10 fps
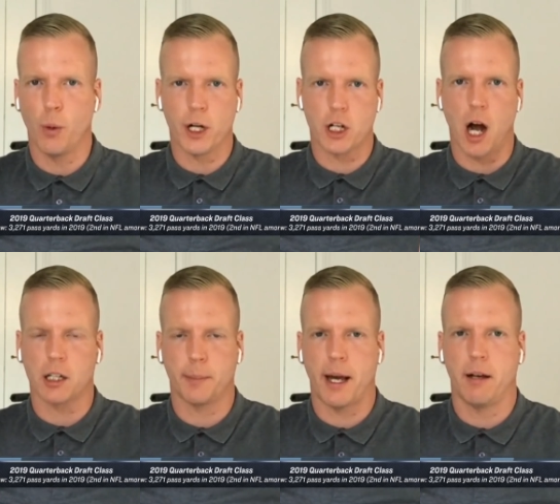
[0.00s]
we
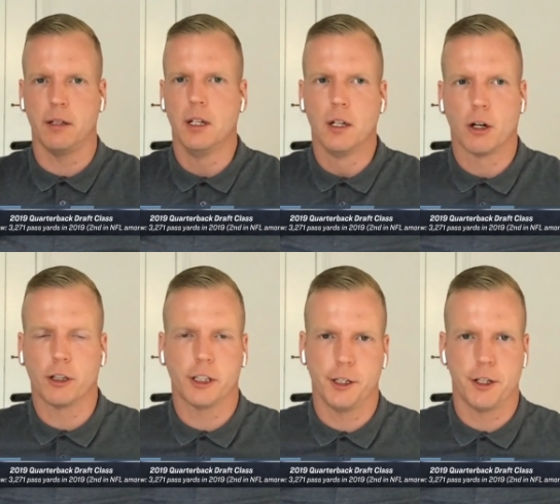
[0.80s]
talked about
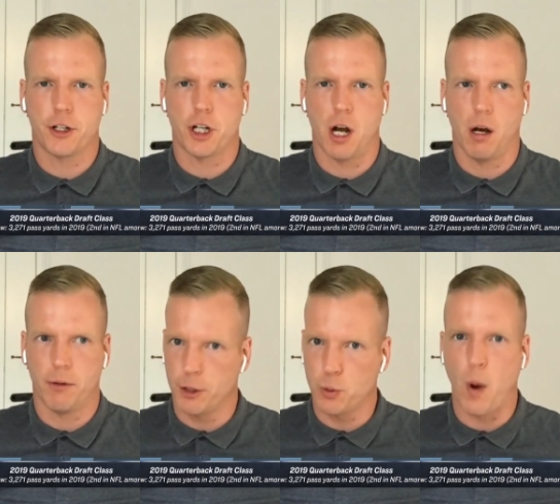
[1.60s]
earlier in the show,
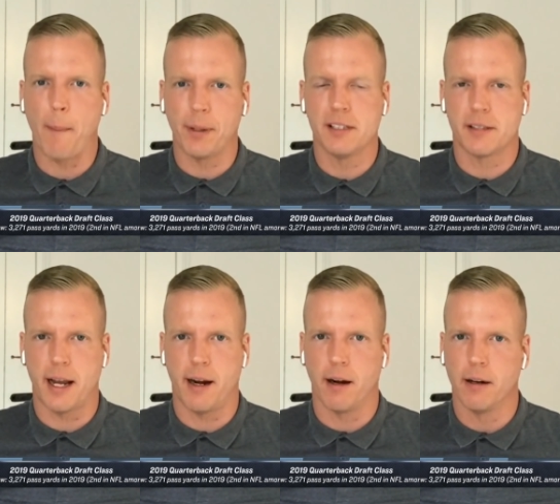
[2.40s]
there's weapons
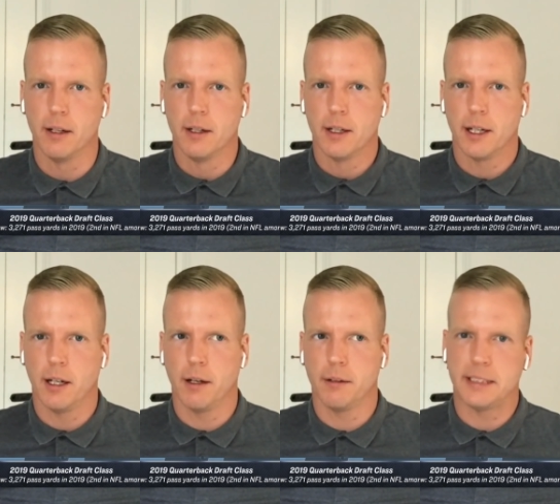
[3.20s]
there, you
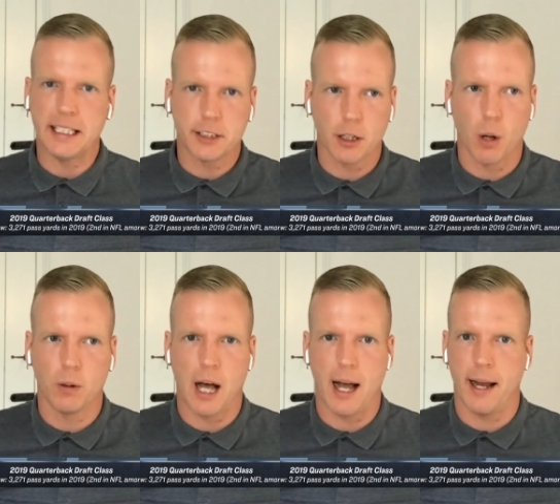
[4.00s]
know, decent
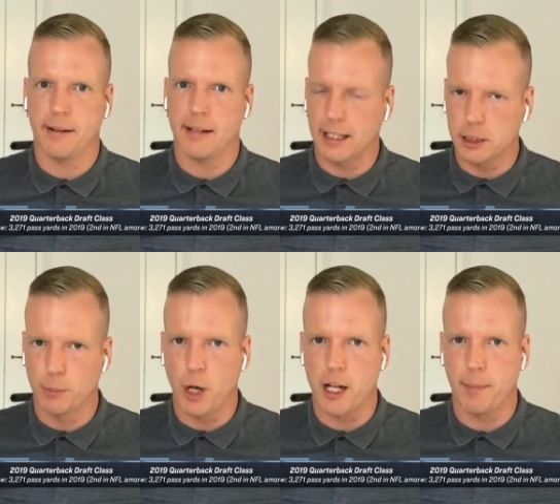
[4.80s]
O-line, got some
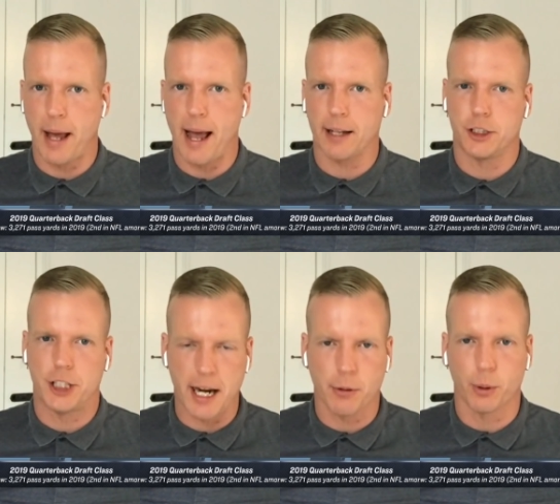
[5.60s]
running backs.
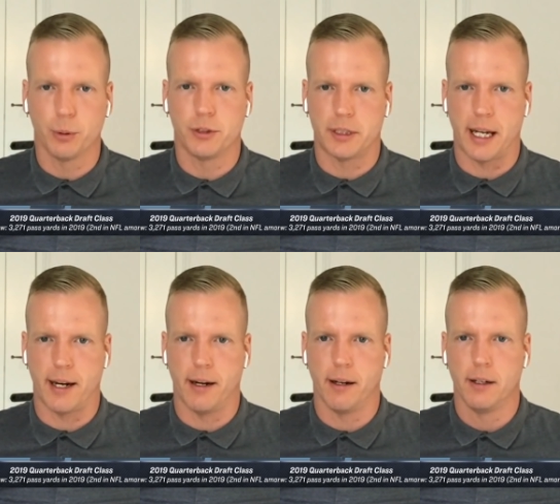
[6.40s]
Jay Gruden's
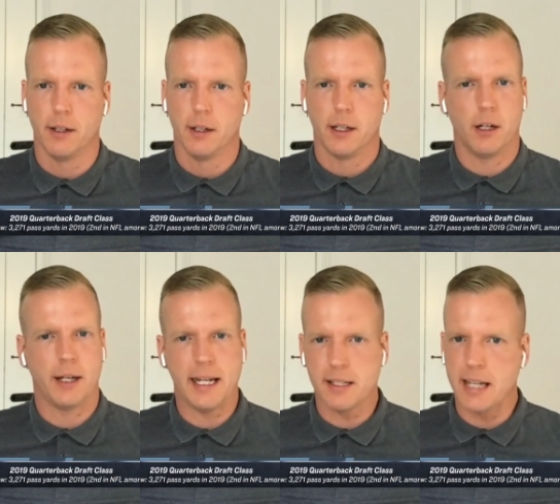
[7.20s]
there. You know,
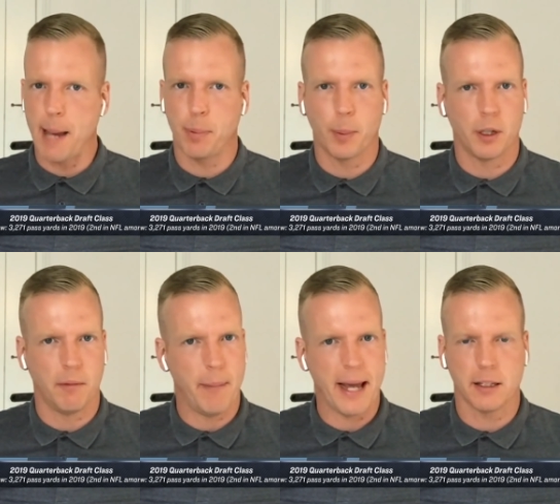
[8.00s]
he's capable of
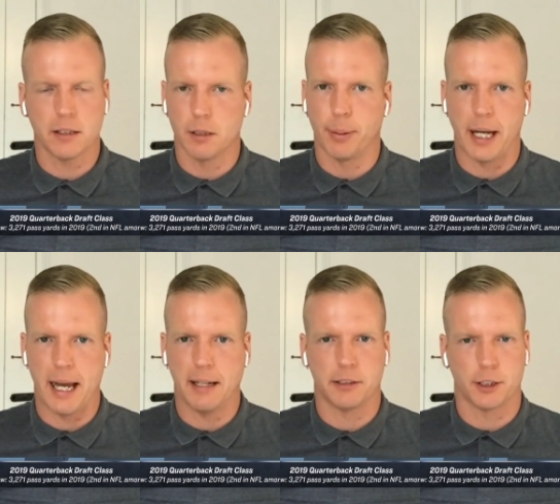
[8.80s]
making some
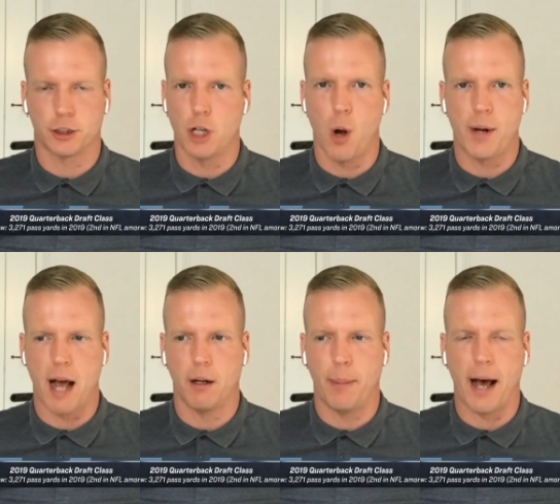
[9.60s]
plays. There's no
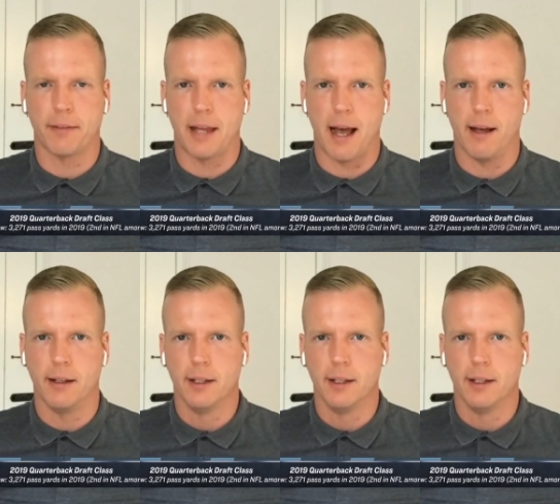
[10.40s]
doubt about that.